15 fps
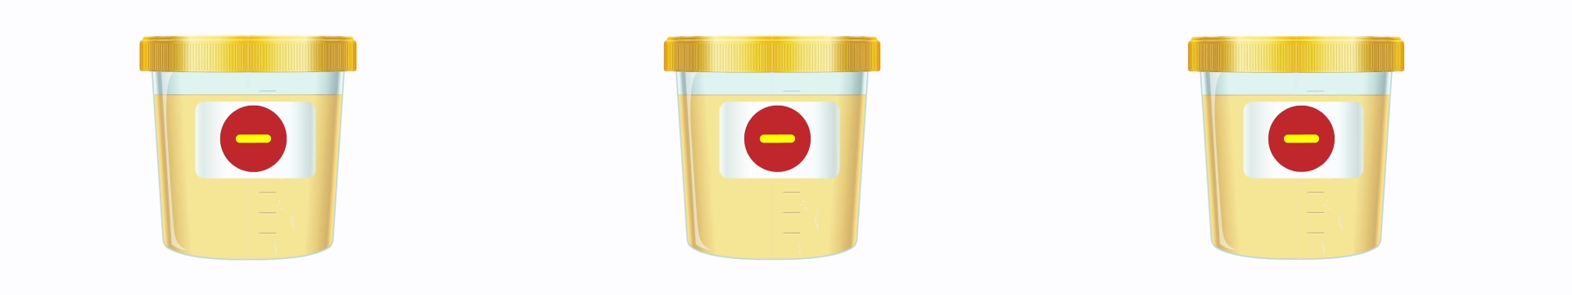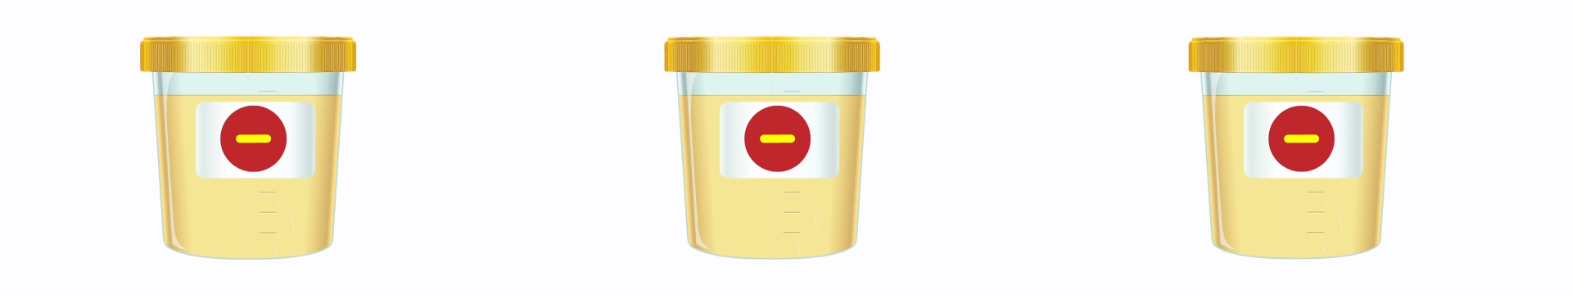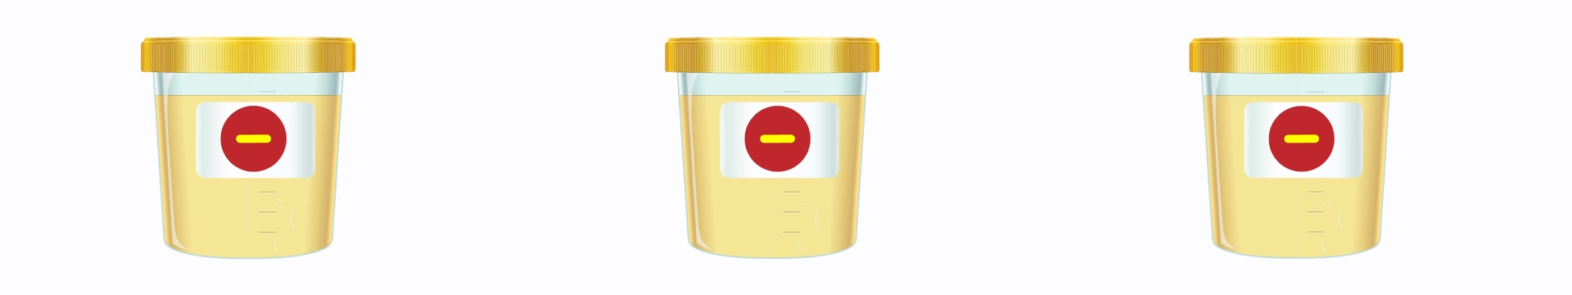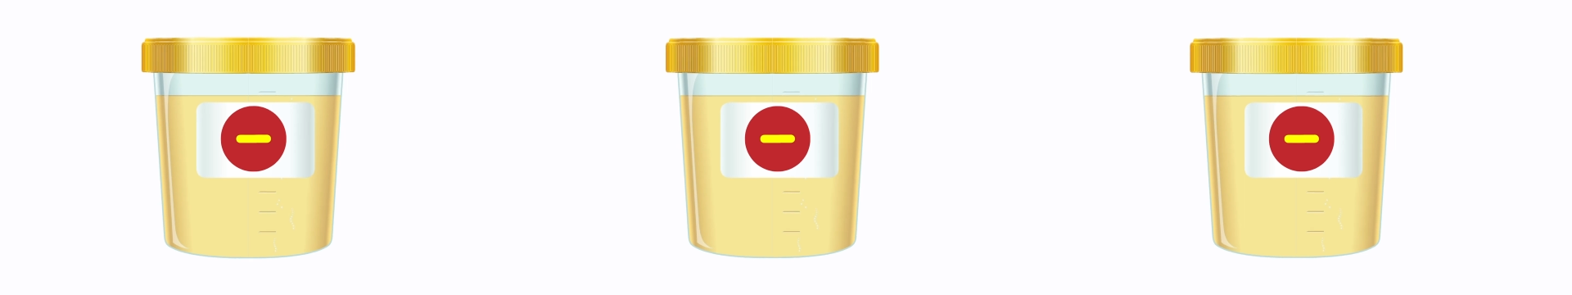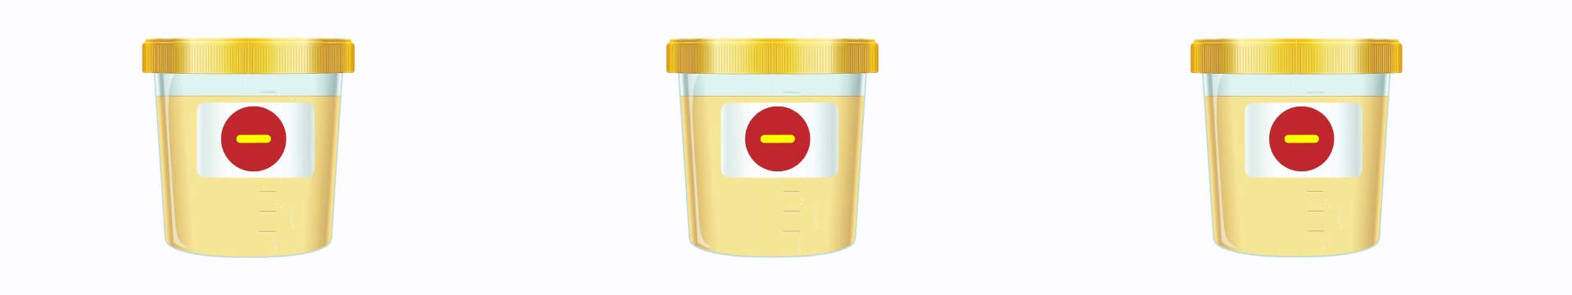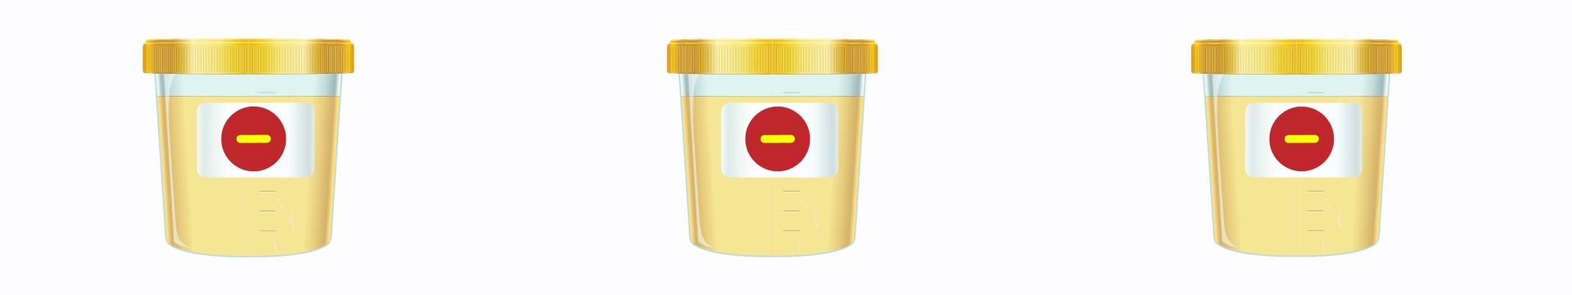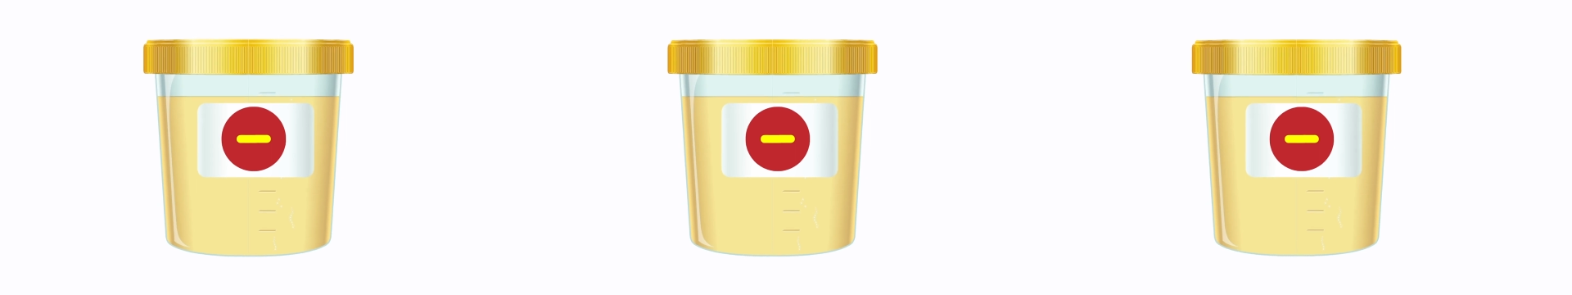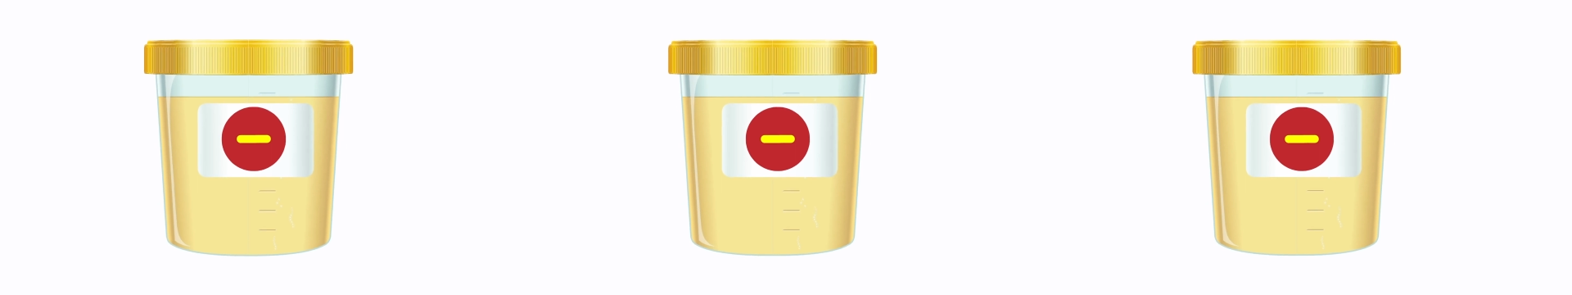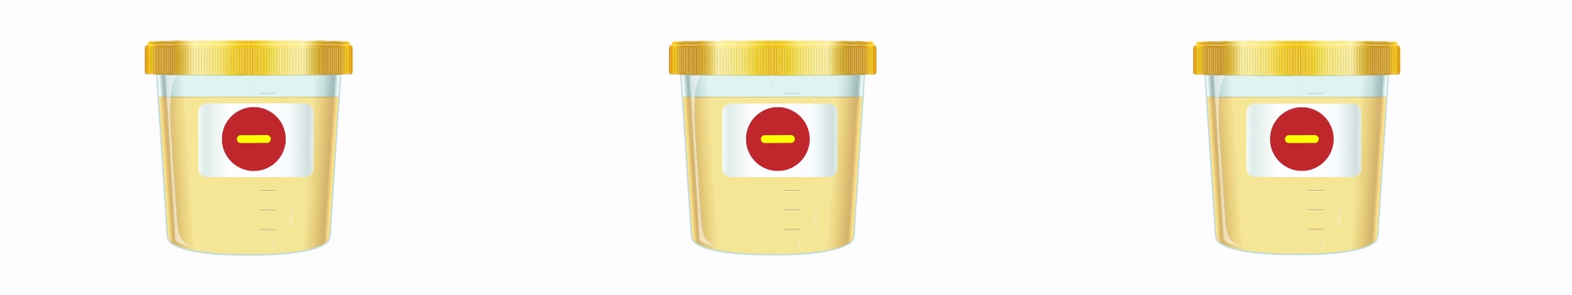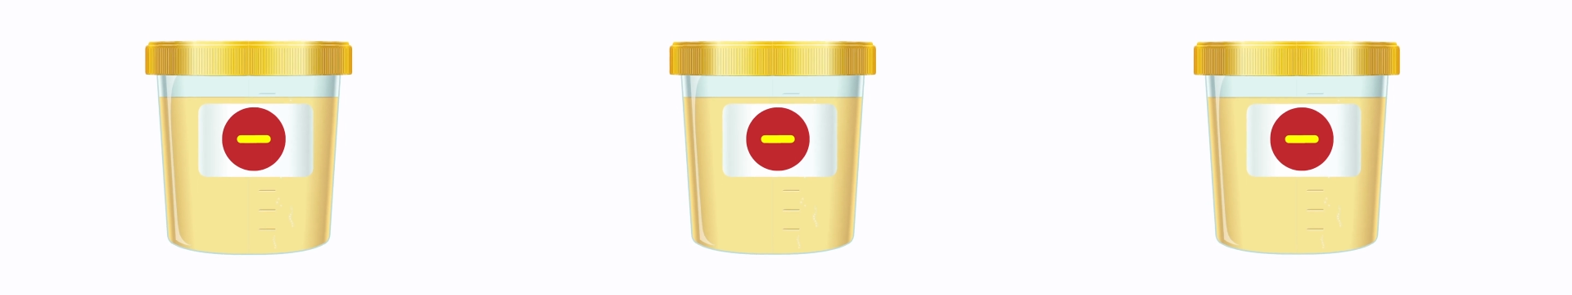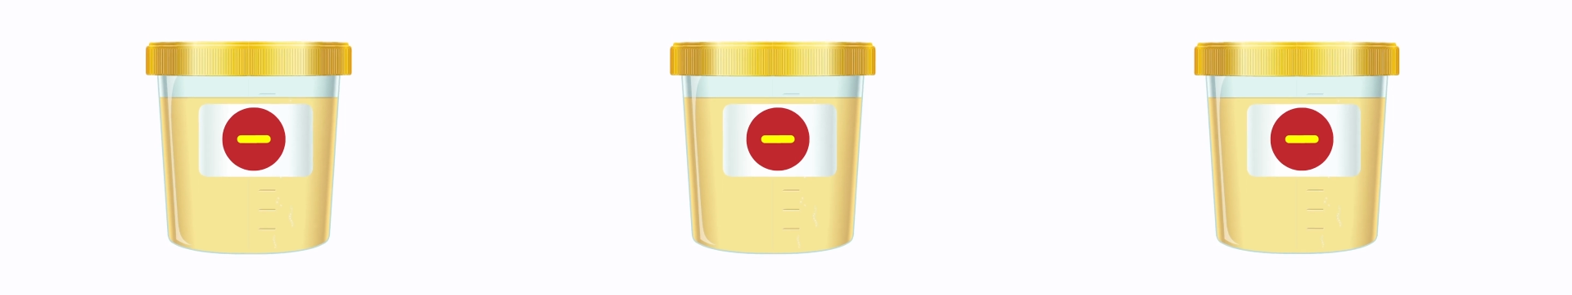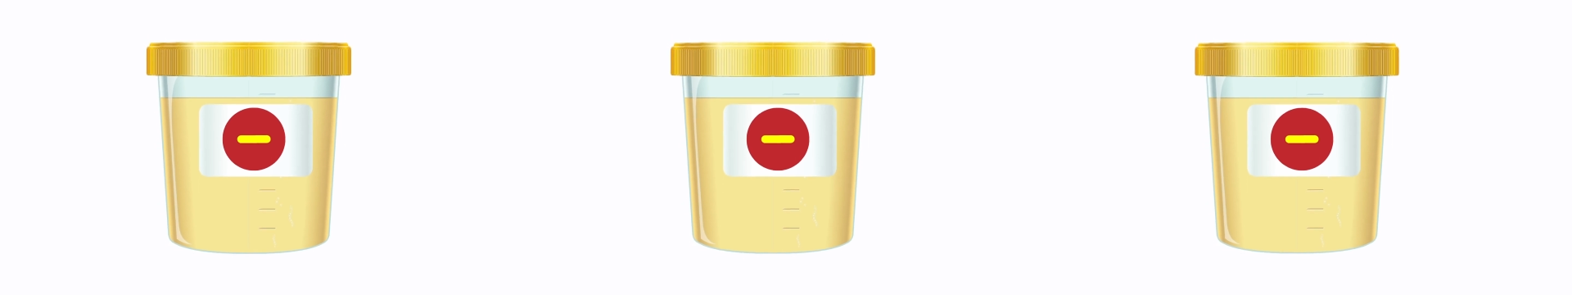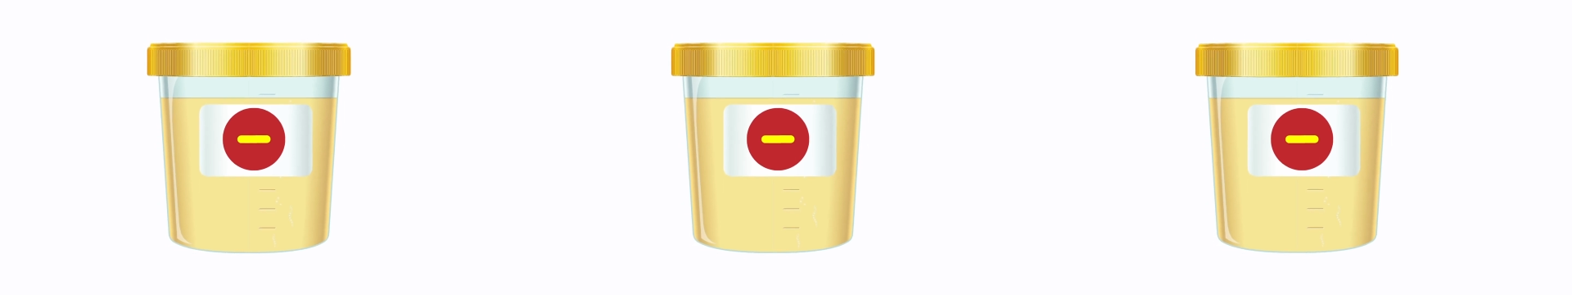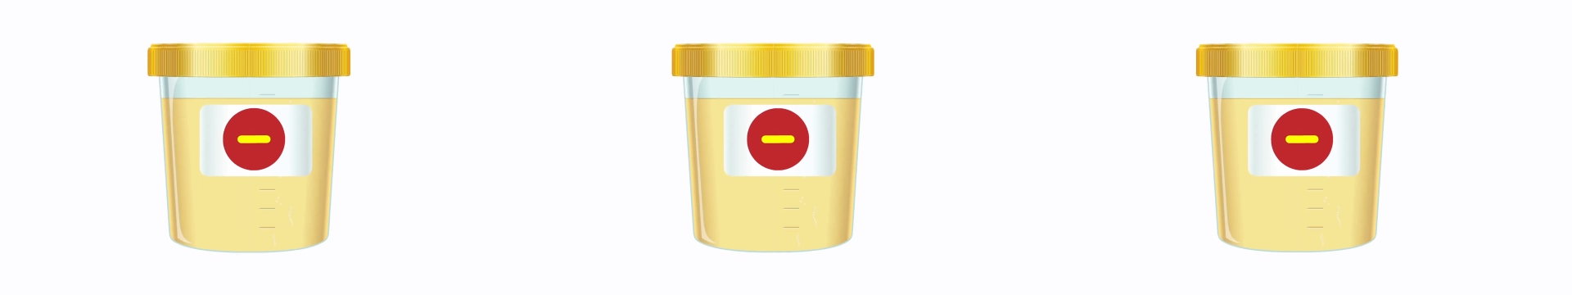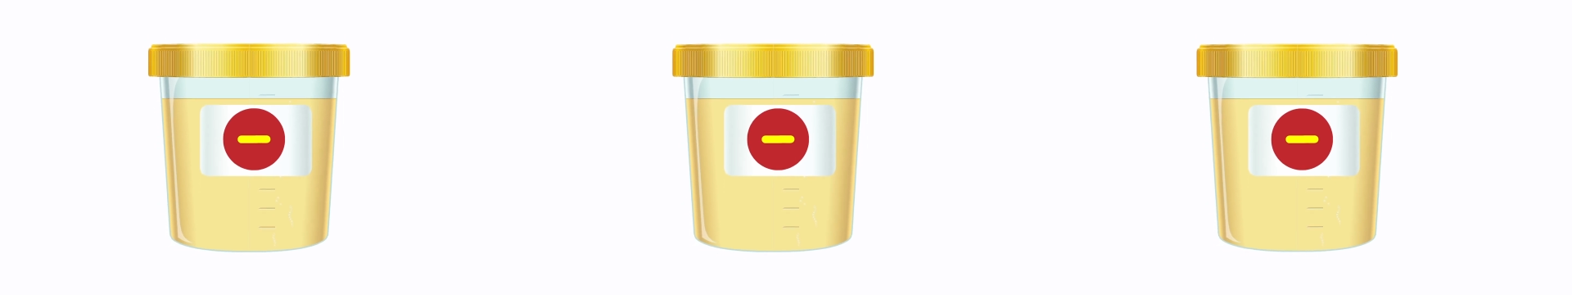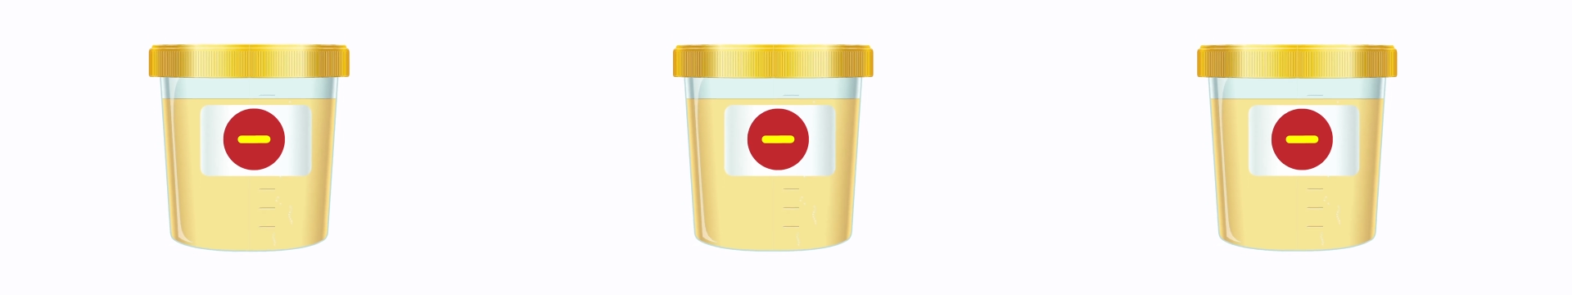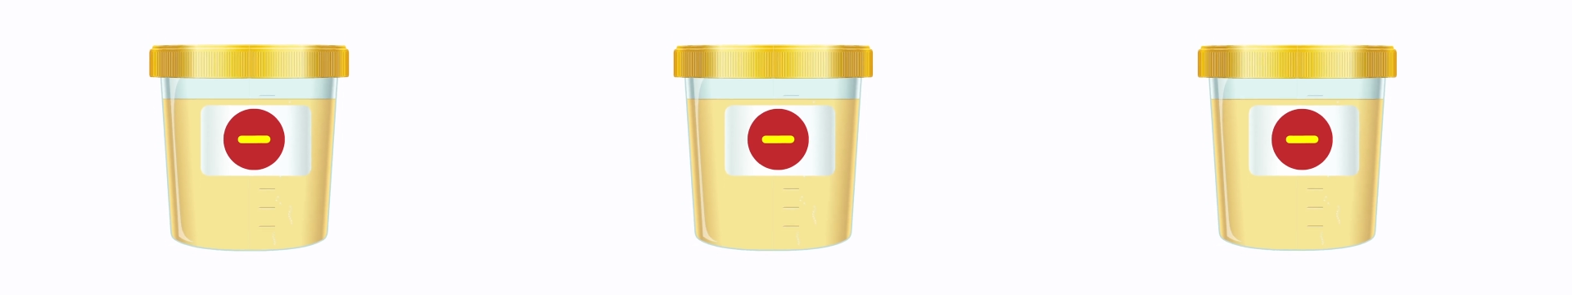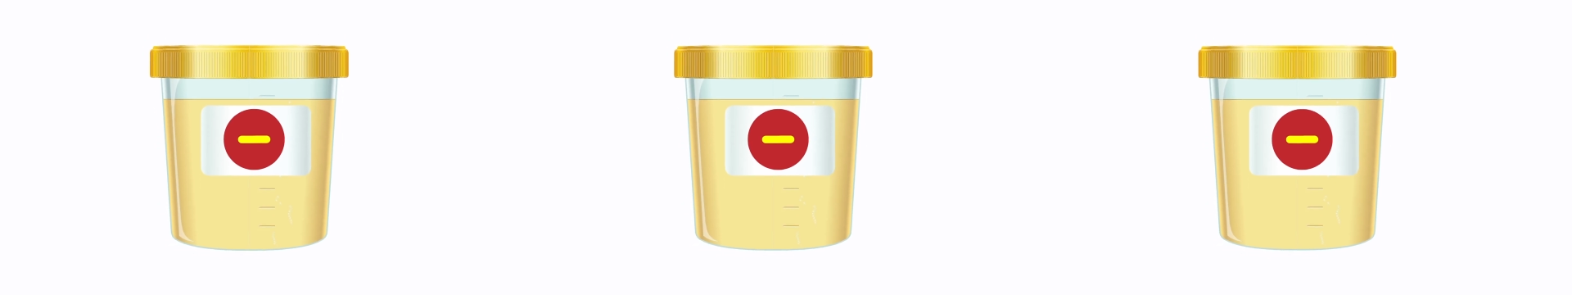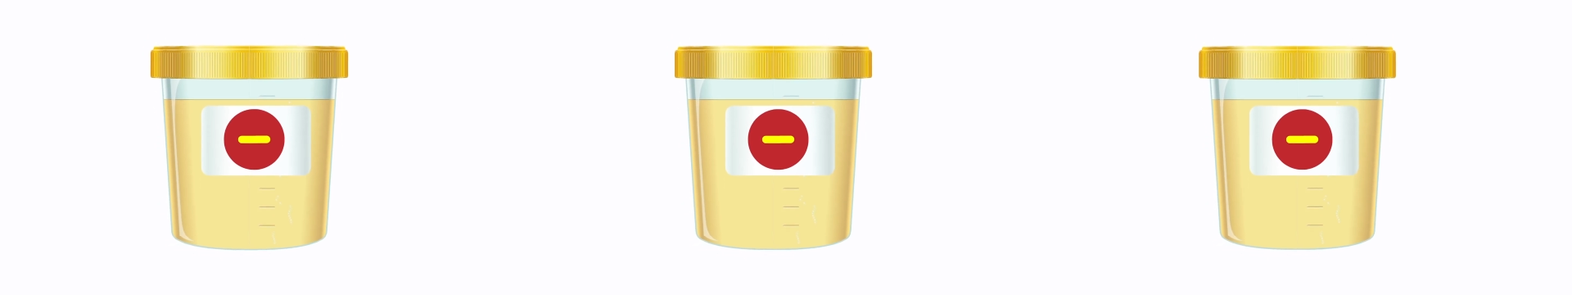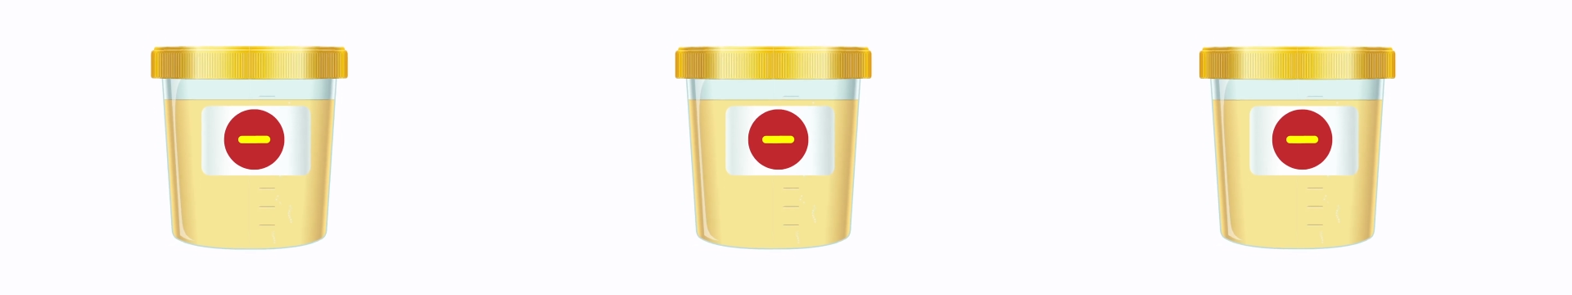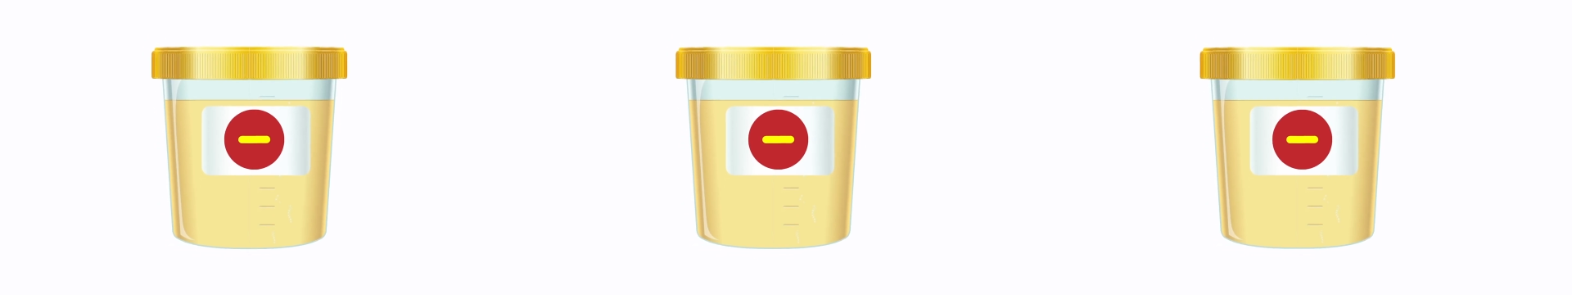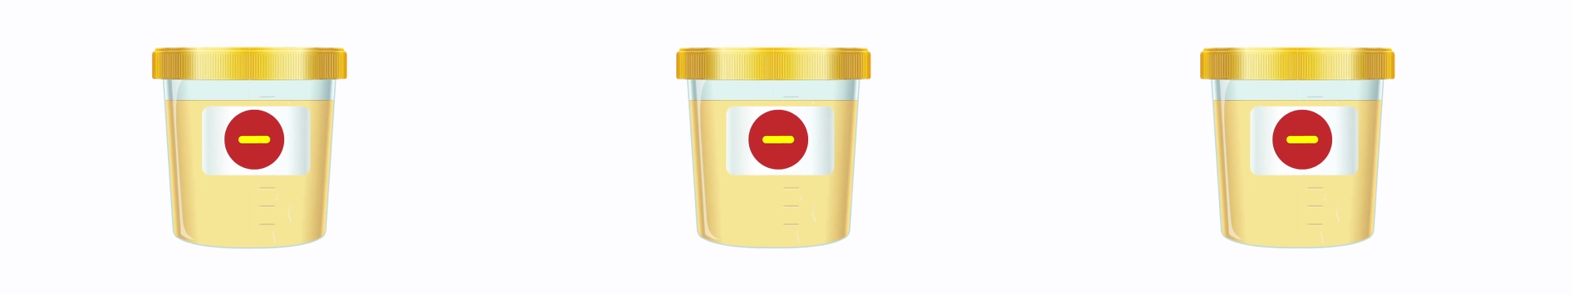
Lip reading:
[unreadable: no face in view]